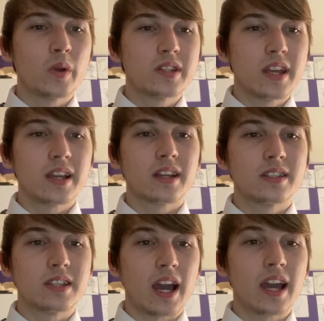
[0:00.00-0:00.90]
we take a
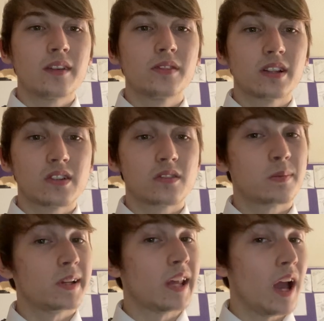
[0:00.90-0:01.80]
dive, let's
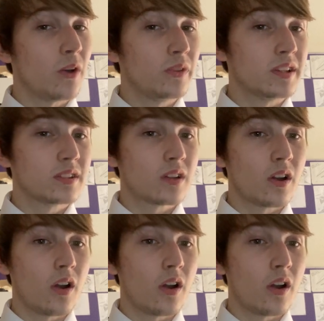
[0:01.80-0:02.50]
explain how this